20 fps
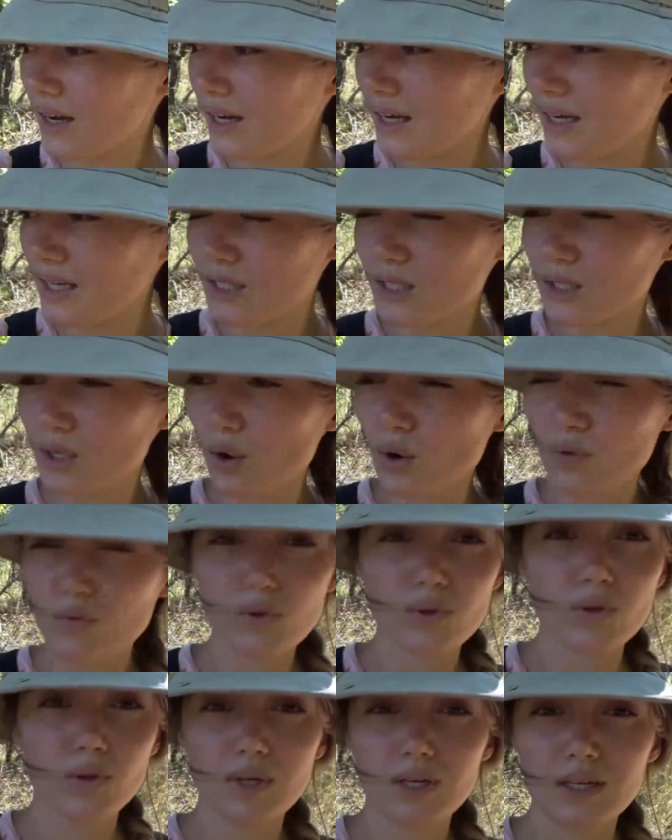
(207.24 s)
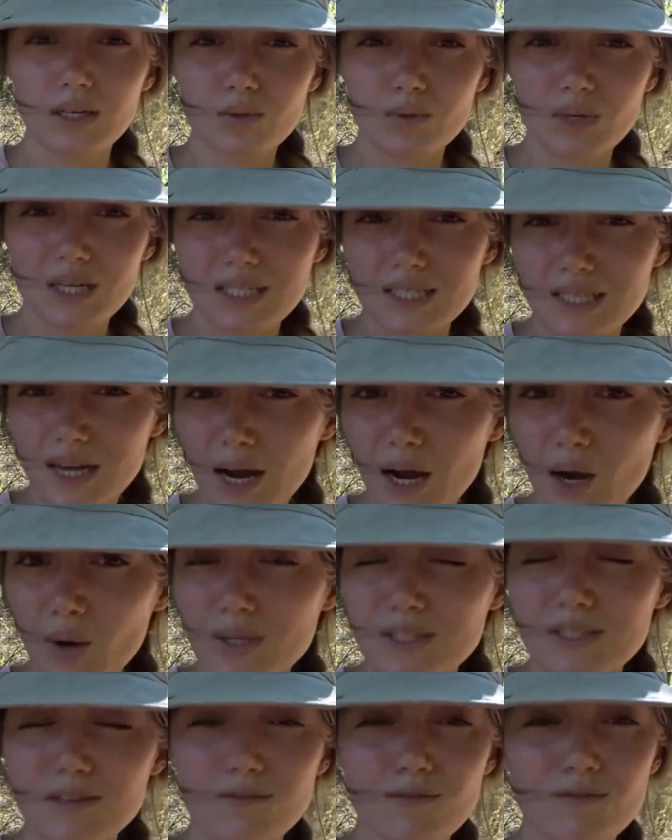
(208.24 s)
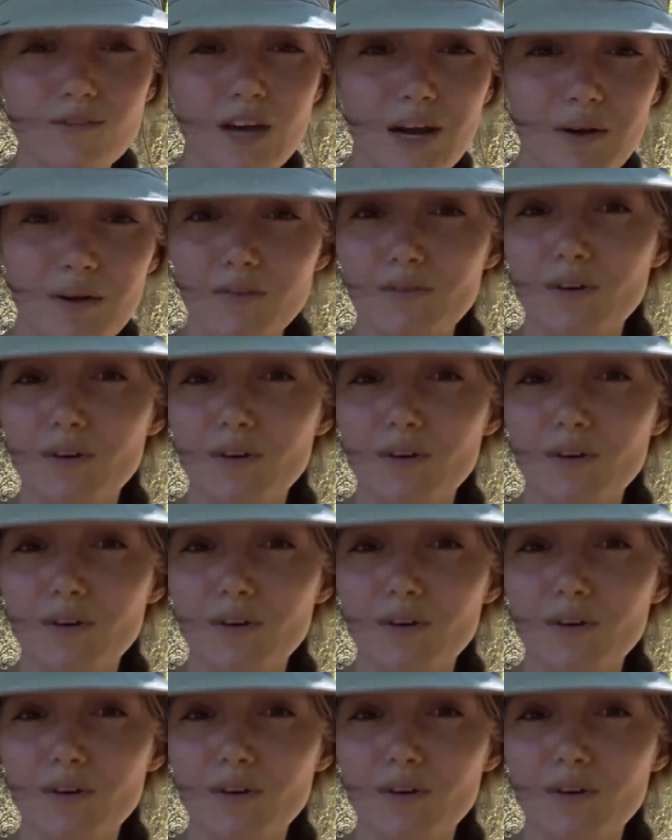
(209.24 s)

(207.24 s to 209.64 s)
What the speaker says: it's over 30 degrees now. It's a very,